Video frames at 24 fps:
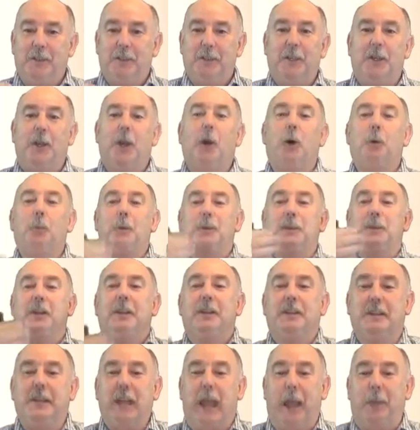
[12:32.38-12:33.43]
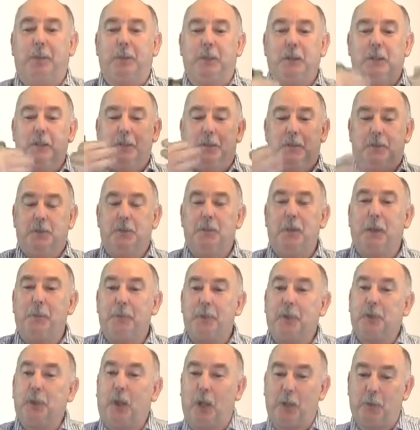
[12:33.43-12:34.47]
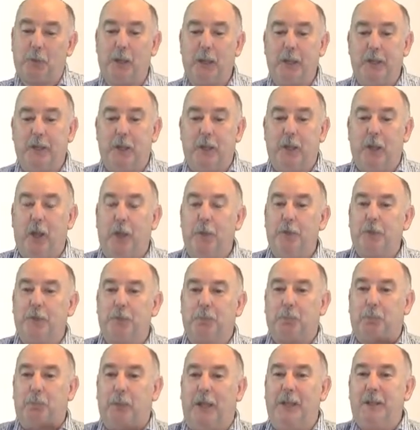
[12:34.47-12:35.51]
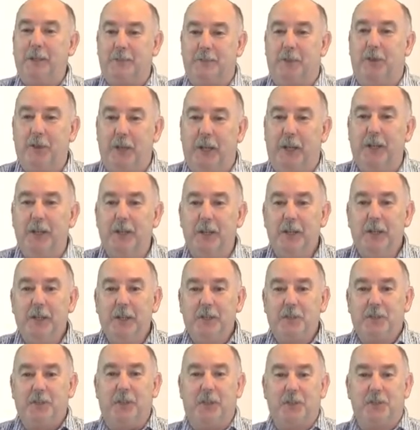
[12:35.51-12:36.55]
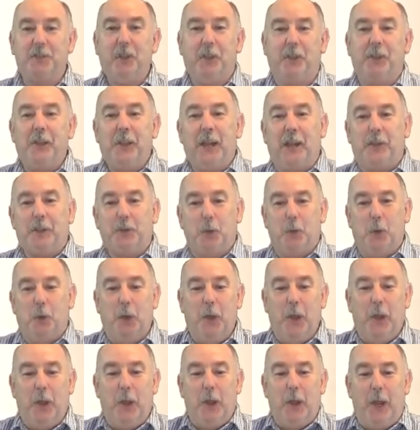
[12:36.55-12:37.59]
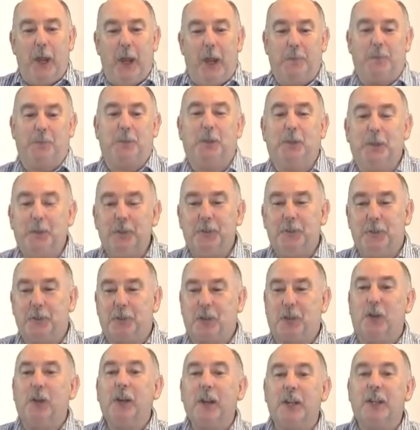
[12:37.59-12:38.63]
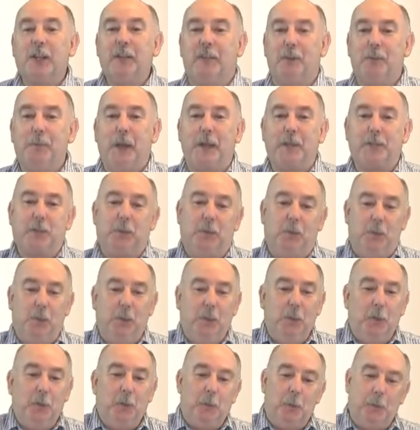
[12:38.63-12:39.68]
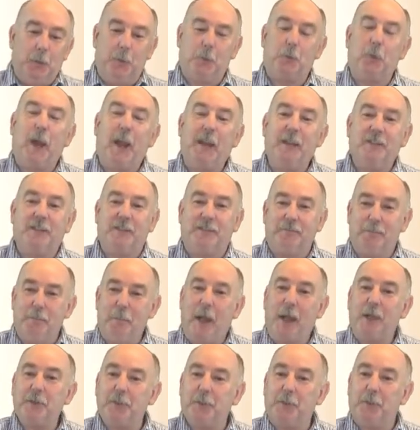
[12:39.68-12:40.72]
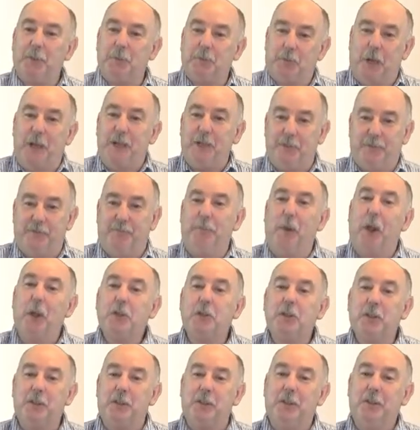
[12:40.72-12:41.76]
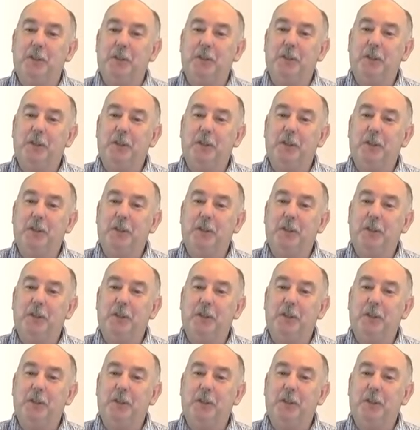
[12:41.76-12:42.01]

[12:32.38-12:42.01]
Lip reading: that help it adapt to be able to tolerate the loads placed on it. So it's not the actual absolute strength of a muscle or the range of motion